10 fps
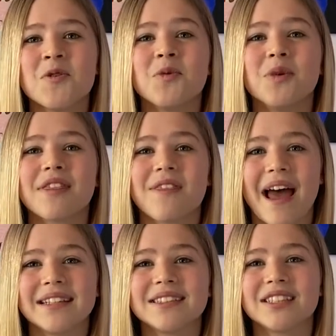With
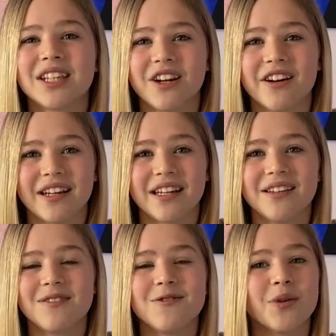that security,
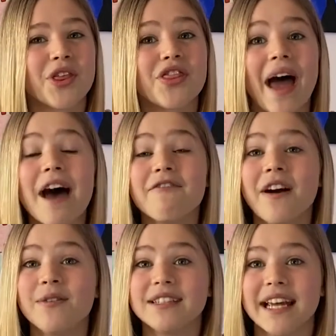with that
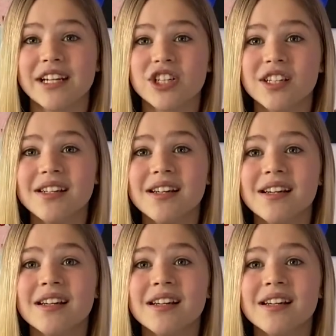foundation,